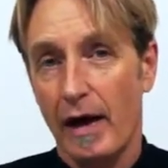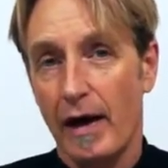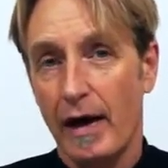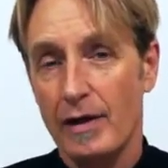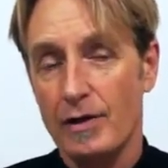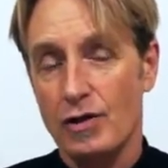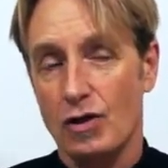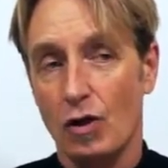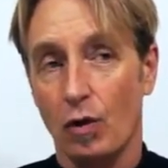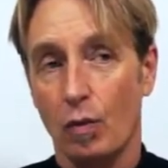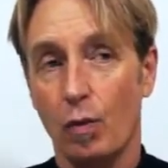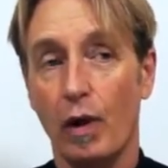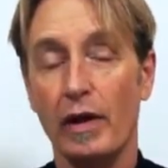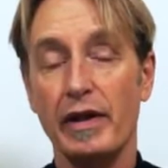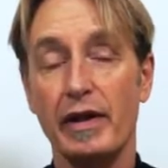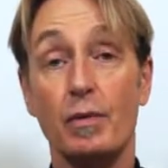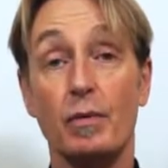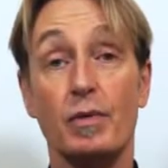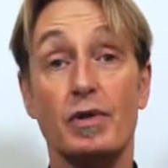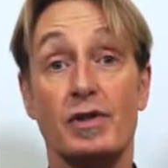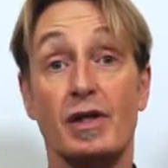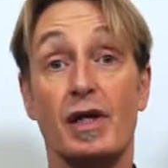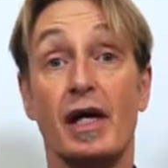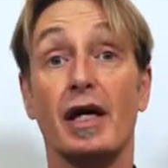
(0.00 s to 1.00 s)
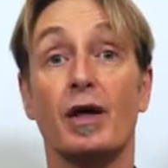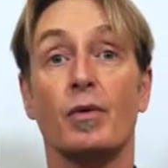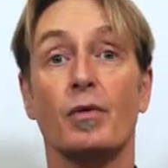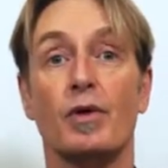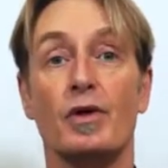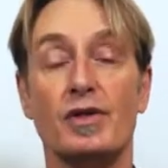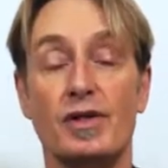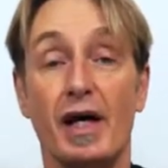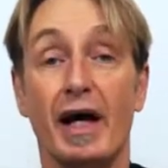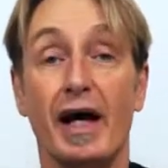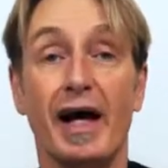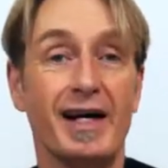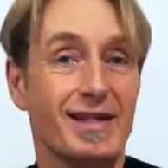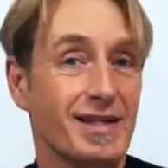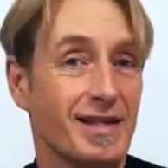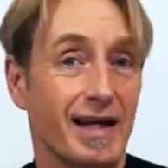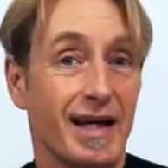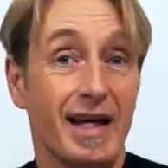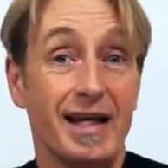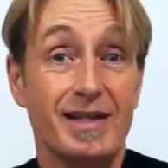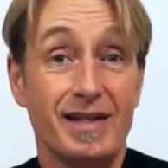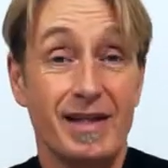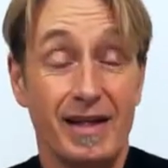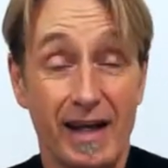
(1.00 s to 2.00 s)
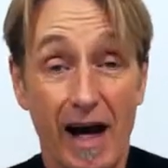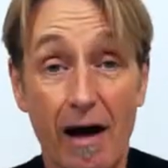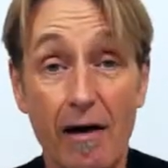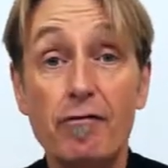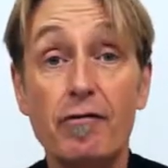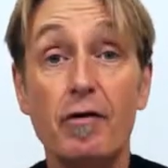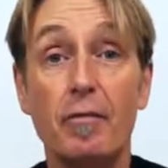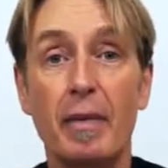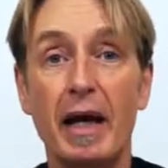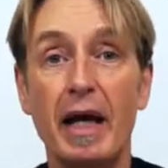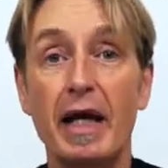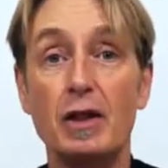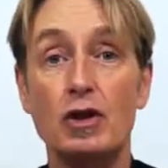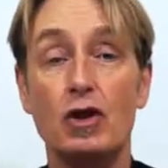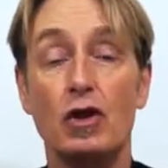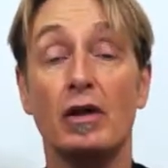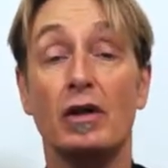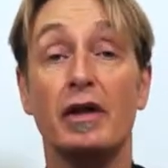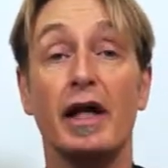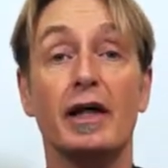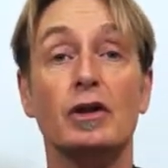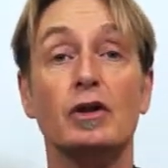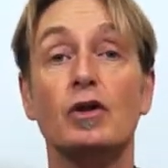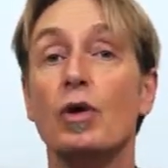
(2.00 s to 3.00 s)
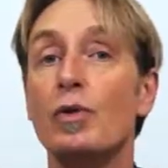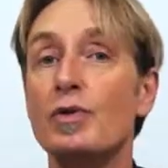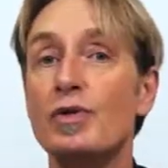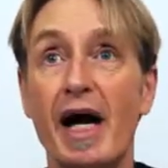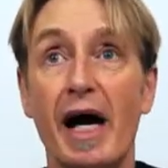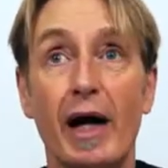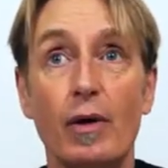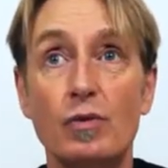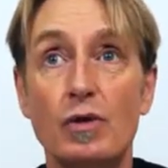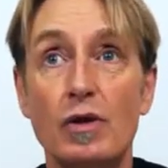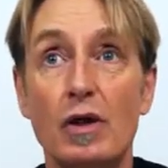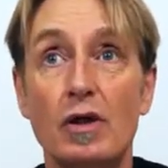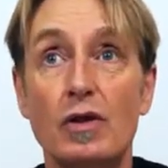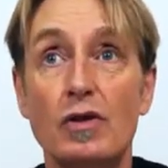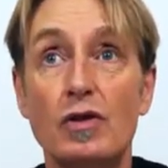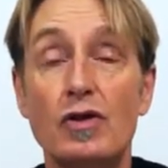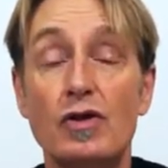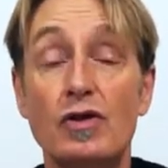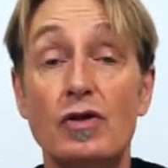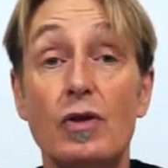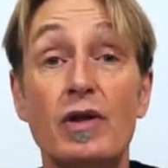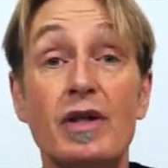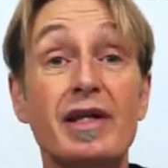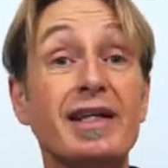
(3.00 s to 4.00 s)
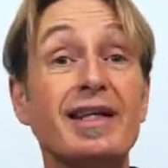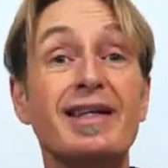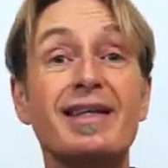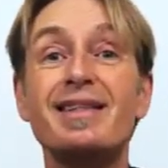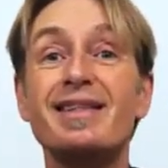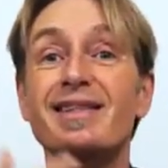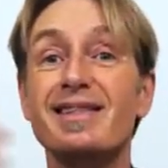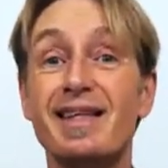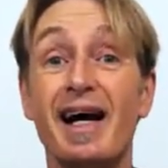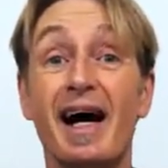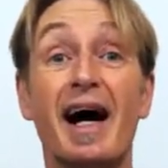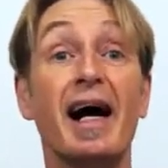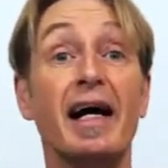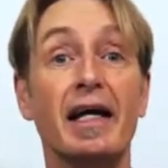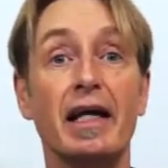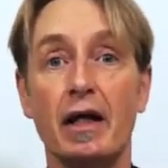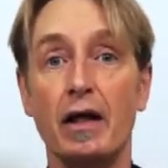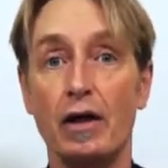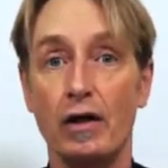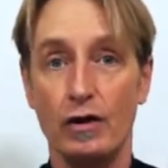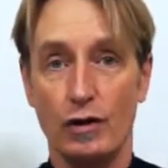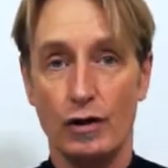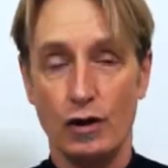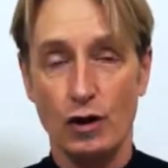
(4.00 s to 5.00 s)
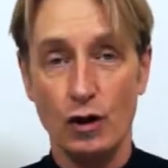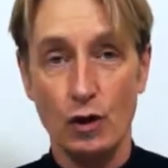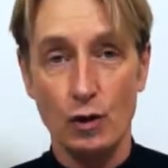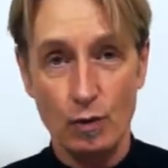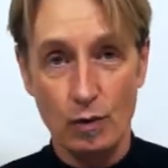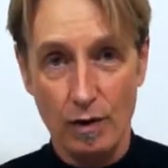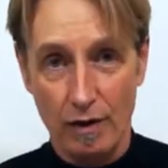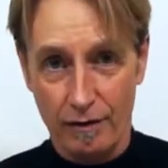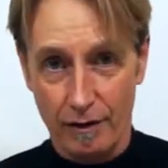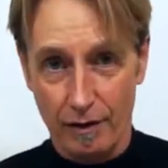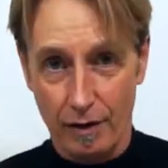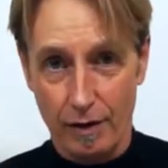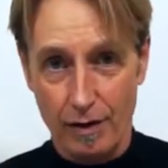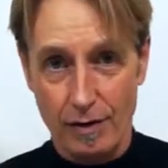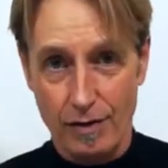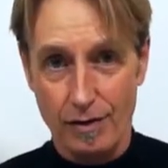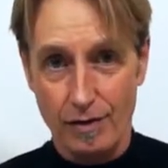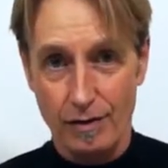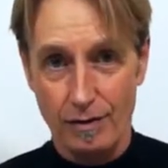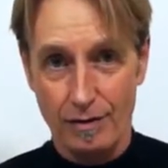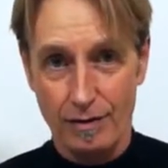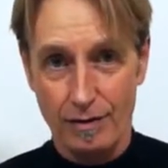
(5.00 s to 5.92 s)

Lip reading: And so what they were saying was, it's an affirmation that goes out to the entire universe.